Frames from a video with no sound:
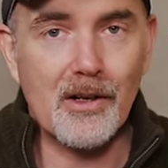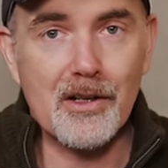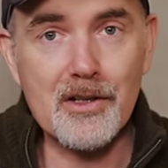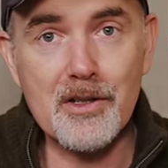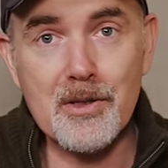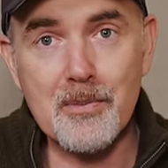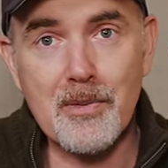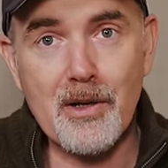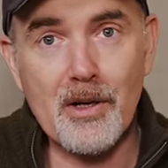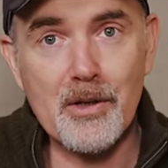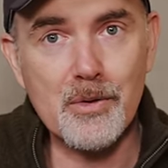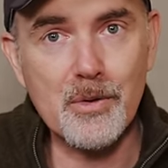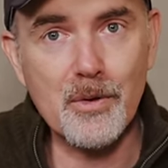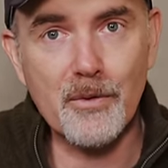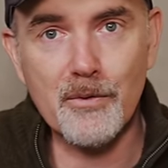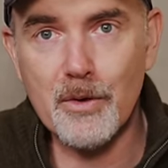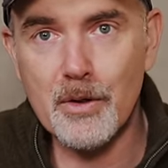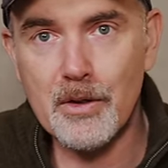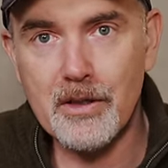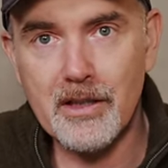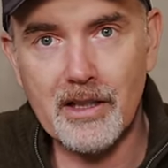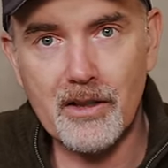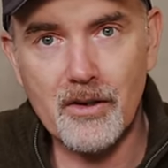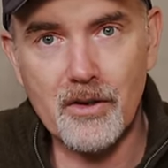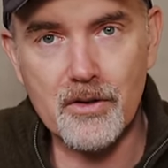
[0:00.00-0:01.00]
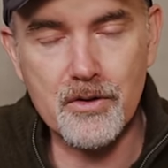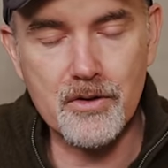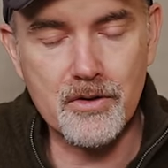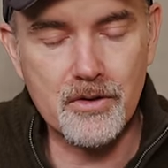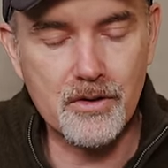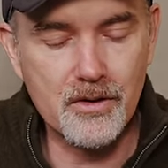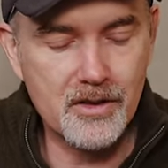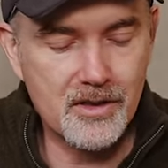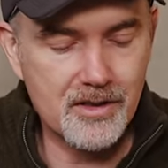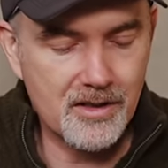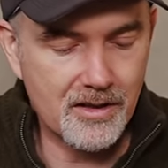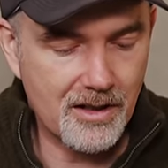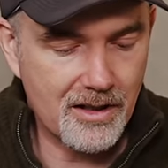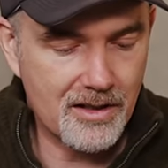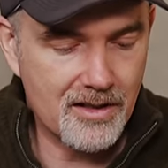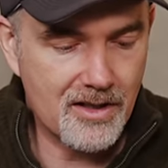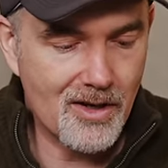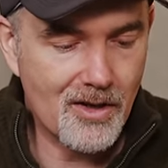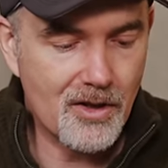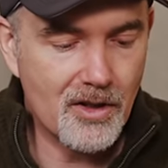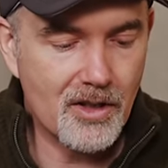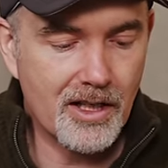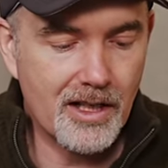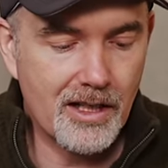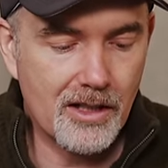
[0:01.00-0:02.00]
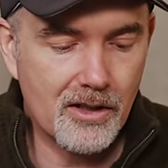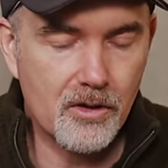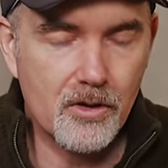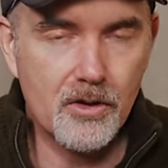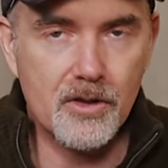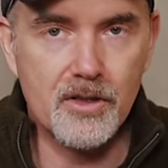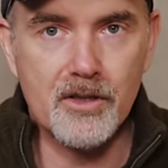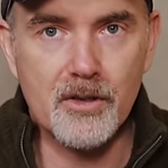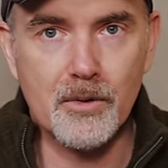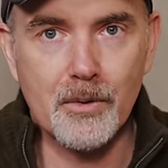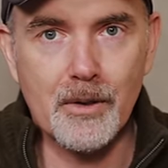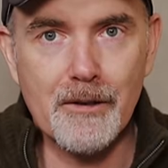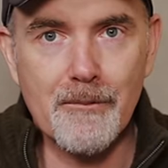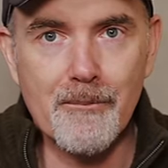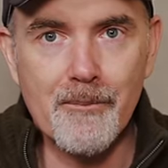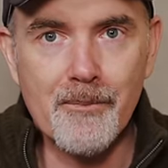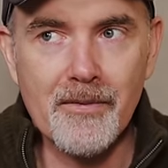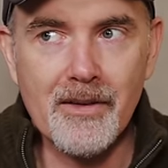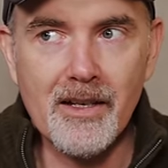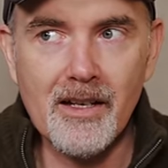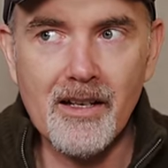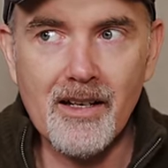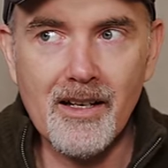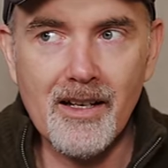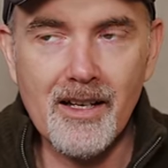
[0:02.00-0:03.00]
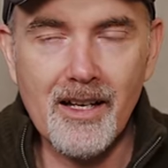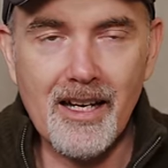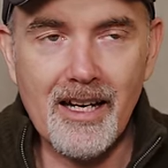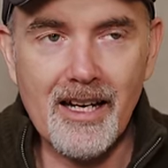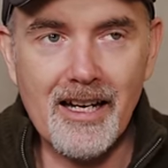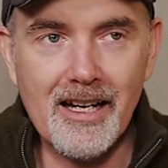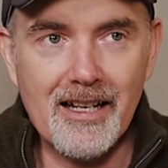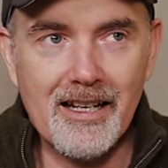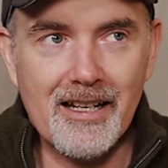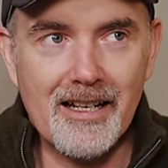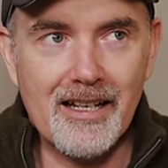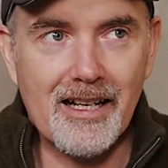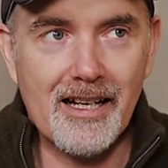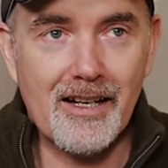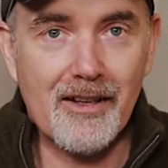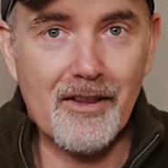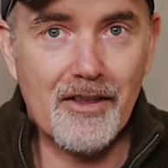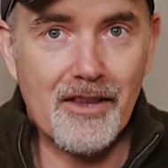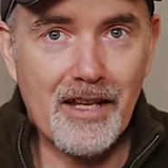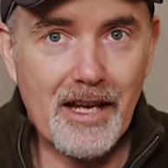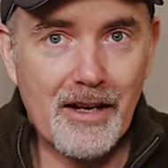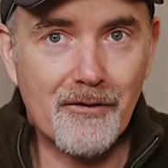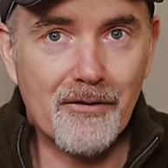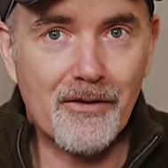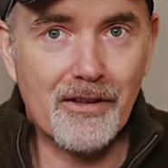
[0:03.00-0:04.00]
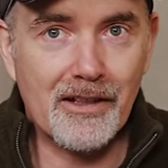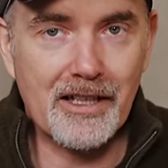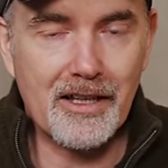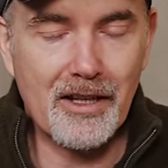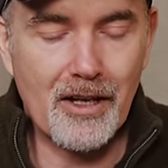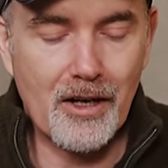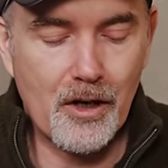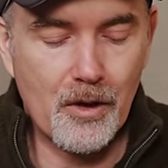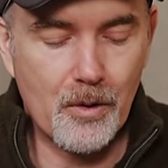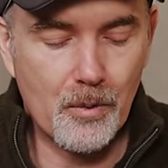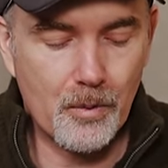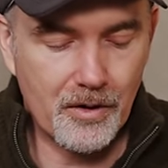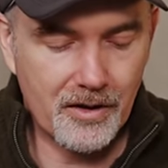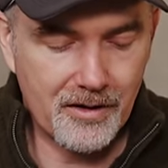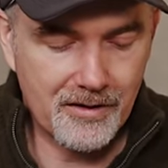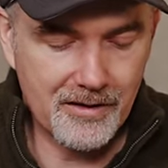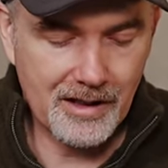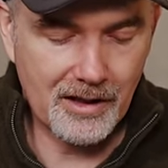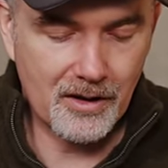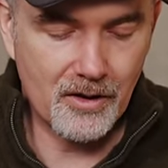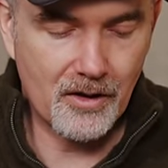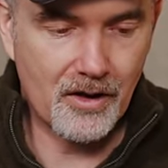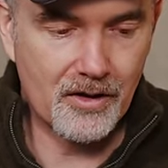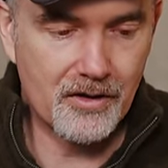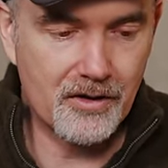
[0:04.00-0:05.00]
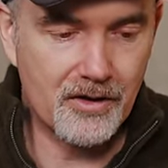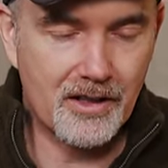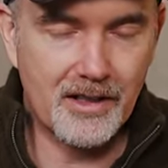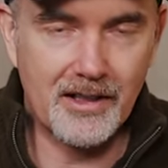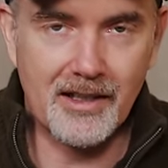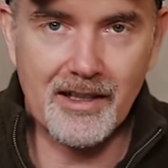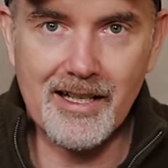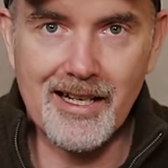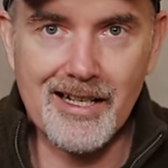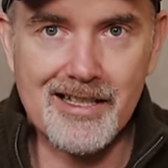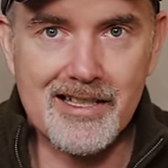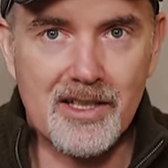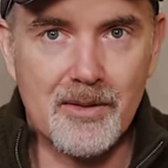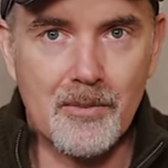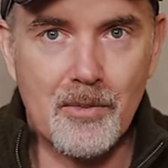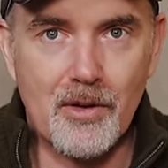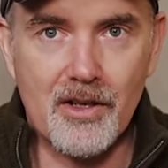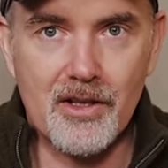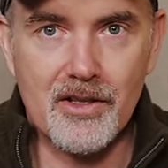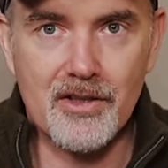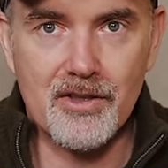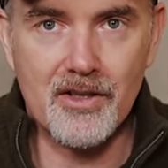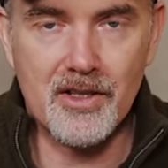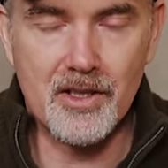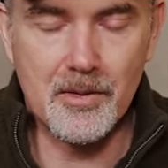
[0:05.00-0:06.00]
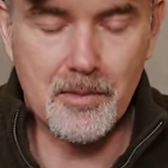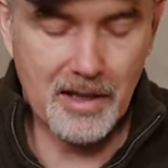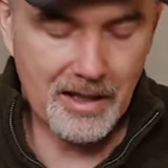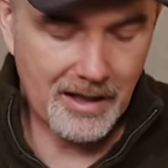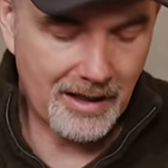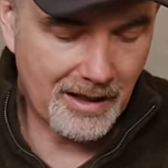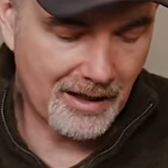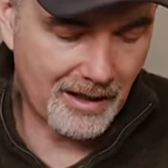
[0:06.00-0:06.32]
I spoke to a few Nikon shooters and they said you get used to it. And thankfully though, with Nikon, you can customize just about